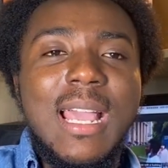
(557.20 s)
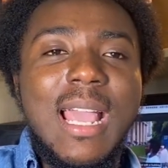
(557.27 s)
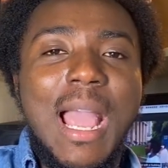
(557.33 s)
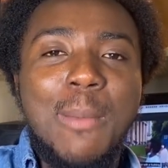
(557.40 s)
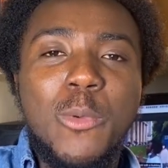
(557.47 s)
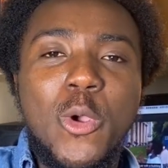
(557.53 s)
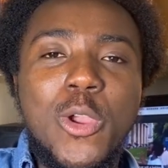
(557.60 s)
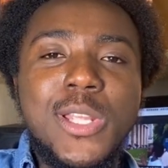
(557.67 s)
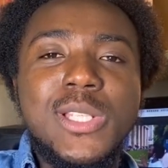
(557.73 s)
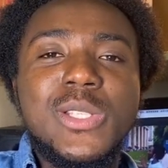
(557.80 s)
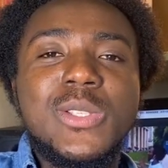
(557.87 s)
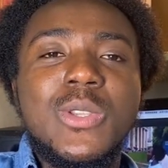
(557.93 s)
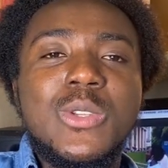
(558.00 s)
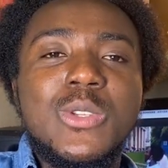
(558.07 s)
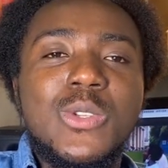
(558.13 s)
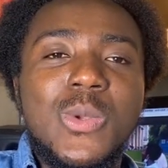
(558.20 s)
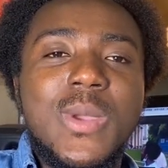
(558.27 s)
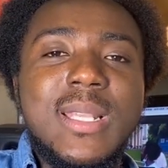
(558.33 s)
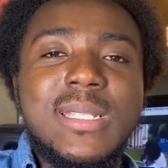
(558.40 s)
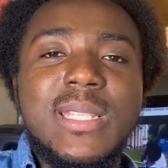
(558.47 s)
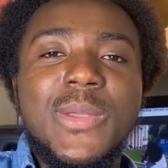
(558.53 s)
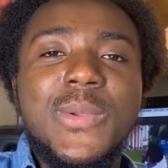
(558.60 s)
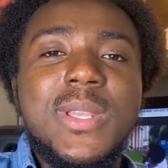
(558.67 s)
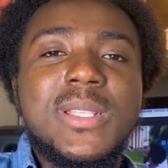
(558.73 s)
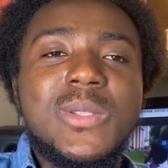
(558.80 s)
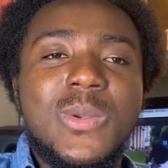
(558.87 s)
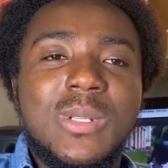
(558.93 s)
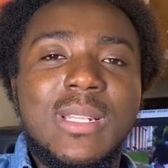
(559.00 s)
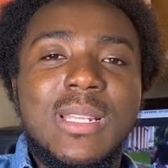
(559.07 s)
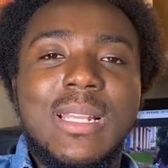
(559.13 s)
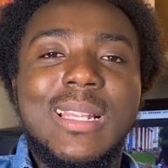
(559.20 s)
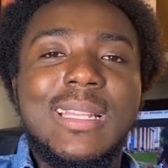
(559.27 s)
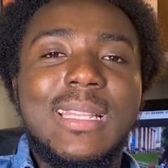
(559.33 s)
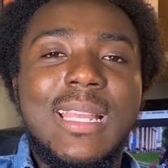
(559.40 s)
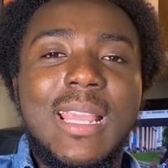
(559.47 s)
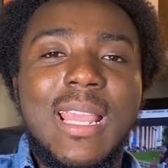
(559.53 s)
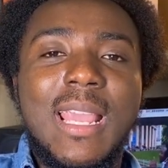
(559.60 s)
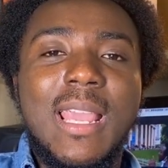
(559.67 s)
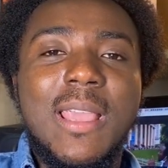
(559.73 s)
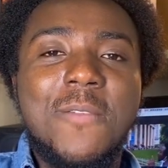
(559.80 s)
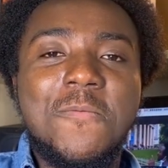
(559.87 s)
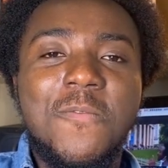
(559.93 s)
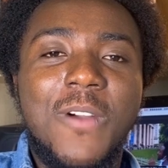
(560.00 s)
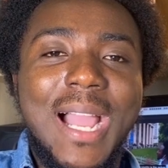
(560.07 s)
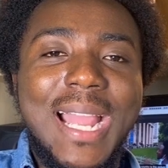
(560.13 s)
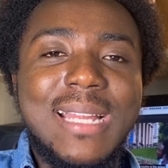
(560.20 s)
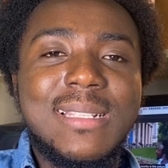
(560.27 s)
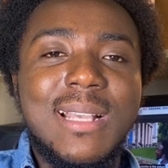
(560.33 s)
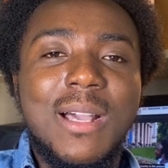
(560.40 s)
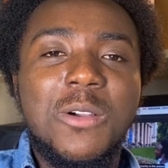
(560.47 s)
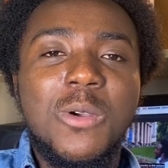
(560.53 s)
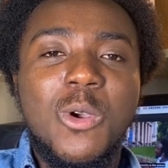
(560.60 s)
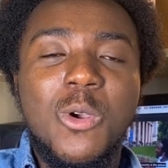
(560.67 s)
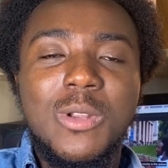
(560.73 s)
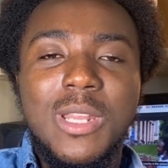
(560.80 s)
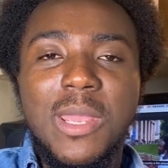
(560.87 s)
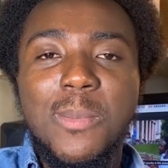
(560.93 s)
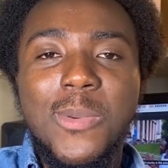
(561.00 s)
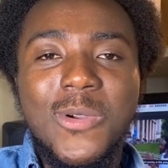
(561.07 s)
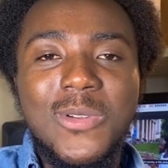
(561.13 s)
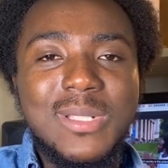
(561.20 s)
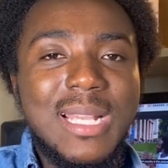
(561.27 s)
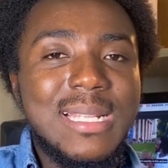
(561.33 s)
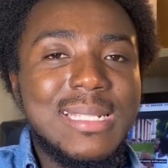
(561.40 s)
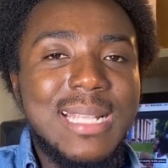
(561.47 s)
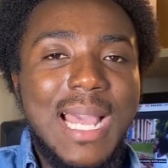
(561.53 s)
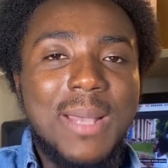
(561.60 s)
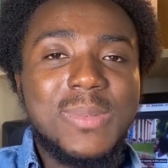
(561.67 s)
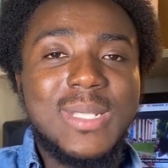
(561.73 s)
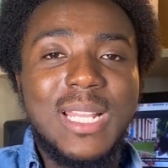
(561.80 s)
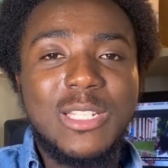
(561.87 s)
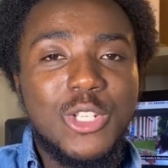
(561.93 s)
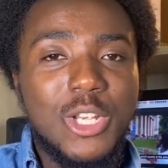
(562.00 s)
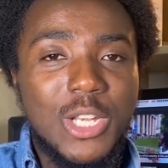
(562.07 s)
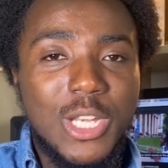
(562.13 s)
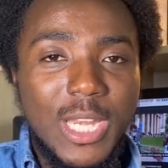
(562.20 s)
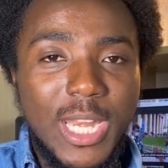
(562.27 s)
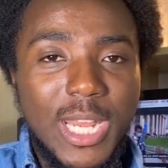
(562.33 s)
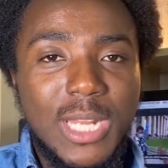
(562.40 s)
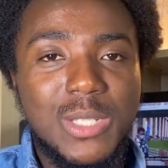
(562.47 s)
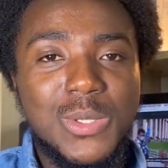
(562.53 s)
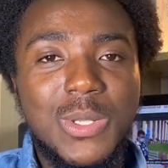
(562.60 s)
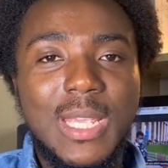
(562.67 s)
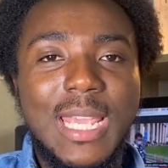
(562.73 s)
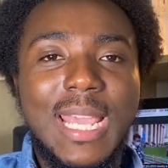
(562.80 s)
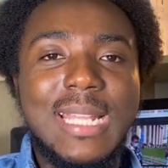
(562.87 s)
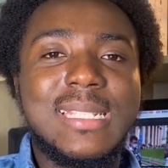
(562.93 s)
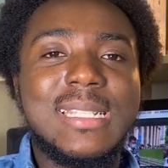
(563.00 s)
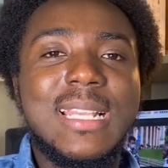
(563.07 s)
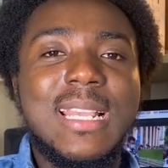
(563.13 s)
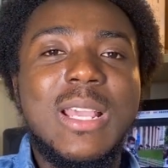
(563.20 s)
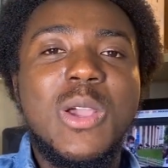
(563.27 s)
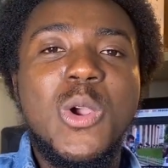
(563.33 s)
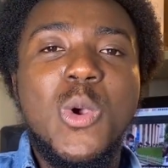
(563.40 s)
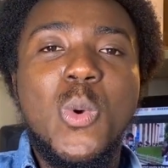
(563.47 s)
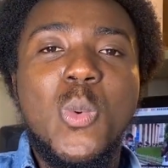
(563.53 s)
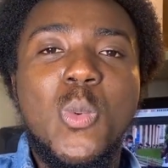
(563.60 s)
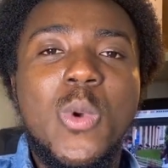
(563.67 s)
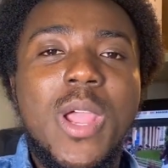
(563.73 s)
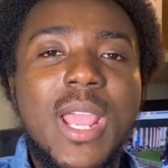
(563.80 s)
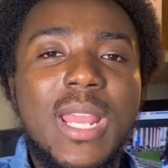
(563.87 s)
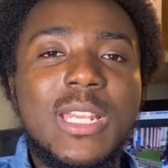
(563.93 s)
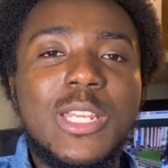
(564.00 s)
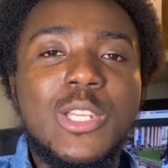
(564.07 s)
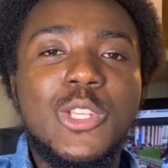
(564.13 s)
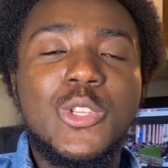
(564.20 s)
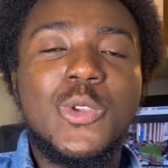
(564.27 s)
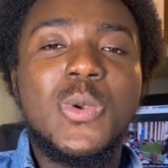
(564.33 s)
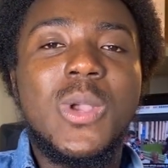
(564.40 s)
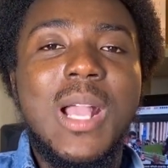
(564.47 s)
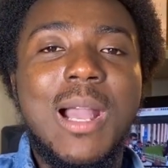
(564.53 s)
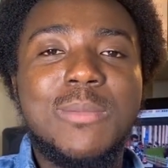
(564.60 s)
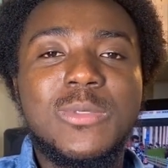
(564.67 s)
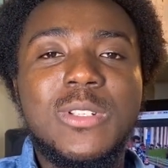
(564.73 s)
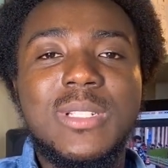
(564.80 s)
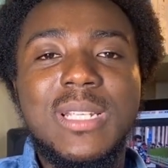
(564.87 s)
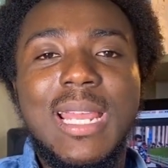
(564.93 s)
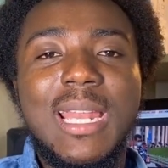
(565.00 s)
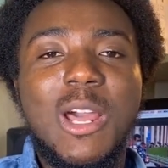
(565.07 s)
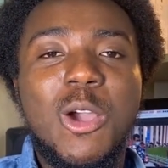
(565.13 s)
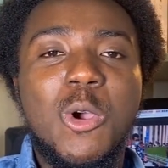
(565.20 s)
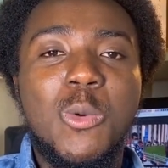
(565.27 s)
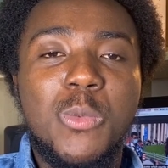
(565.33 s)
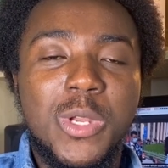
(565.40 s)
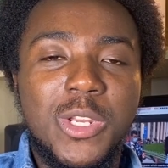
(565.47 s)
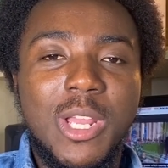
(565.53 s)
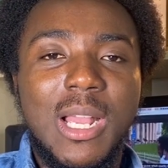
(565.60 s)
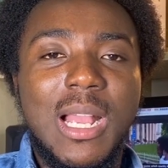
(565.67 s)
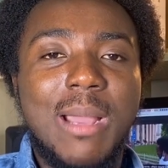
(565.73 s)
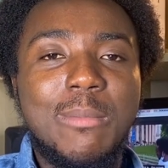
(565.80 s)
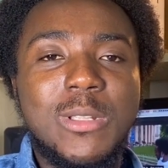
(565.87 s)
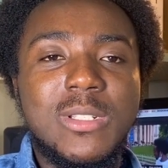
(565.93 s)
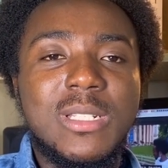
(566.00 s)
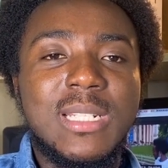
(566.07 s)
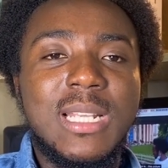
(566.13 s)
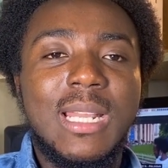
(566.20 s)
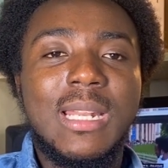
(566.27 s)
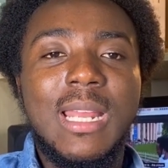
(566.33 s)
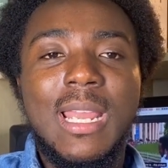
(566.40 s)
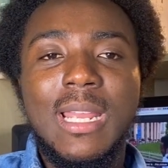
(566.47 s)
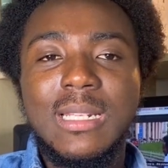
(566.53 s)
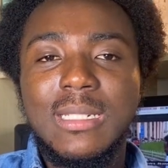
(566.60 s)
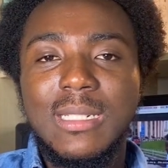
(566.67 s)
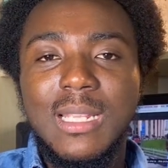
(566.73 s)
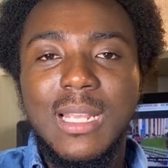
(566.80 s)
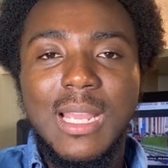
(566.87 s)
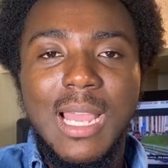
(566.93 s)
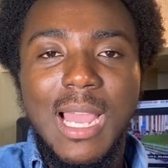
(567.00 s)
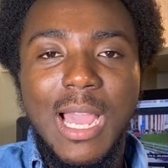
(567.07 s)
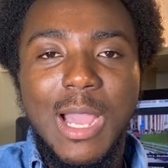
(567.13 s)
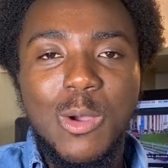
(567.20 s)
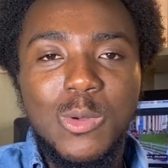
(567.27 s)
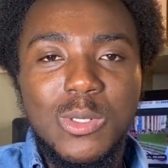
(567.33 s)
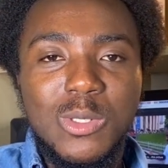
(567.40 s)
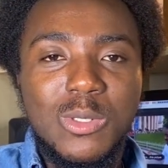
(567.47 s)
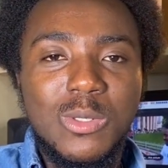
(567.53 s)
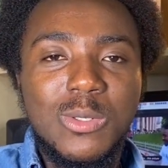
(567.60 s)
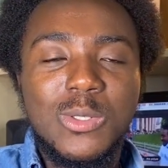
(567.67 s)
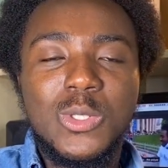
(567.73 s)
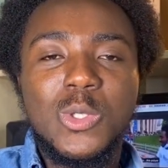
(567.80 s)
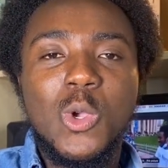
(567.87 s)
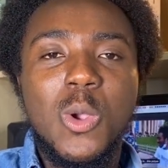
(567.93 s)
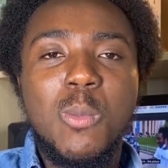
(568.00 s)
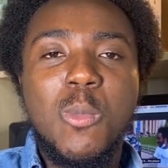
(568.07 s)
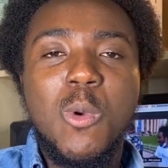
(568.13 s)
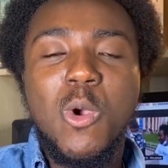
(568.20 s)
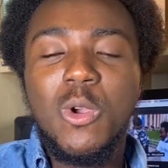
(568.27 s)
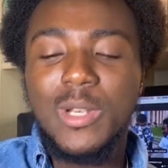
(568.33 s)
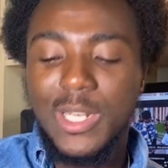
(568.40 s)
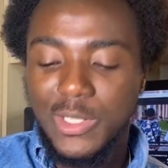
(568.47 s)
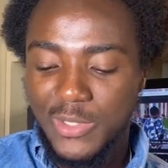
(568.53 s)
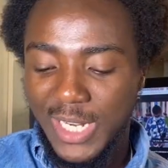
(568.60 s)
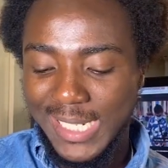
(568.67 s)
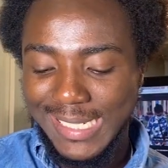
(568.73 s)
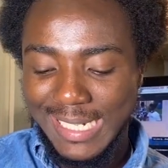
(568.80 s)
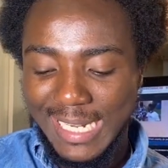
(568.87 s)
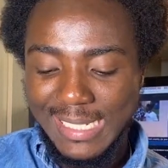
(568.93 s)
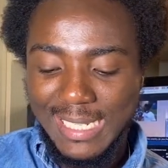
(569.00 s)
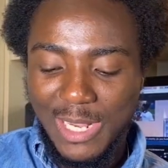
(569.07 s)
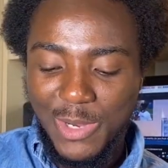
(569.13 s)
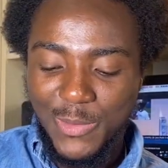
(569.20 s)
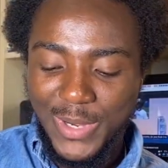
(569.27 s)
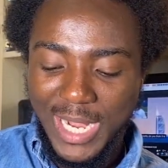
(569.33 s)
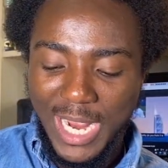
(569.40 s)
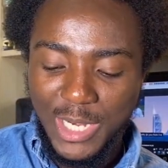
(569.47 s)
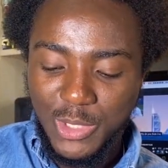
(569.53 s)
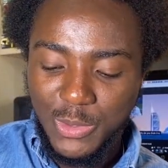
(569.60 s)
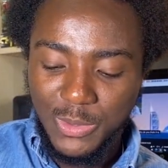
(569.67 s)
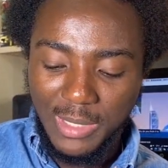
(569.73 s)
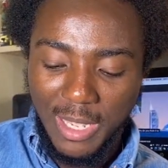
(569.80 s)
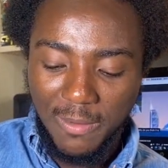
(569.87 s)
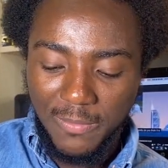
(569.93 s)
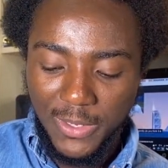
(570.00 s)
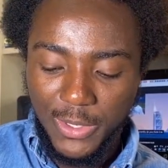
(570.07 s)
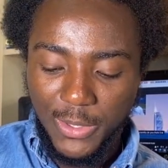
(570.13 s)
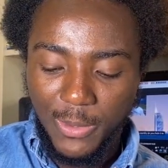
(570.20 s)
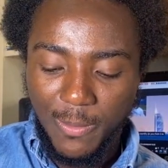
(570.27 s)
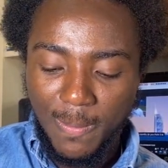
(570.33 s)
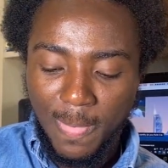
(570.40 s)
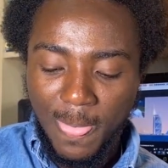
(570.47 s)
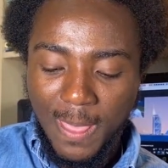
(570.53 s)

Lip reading: I'm going to do a series on the vital or the important apps that you need to get when you come to China or when you are coming to China, and I will talk more on the translator when I do that video.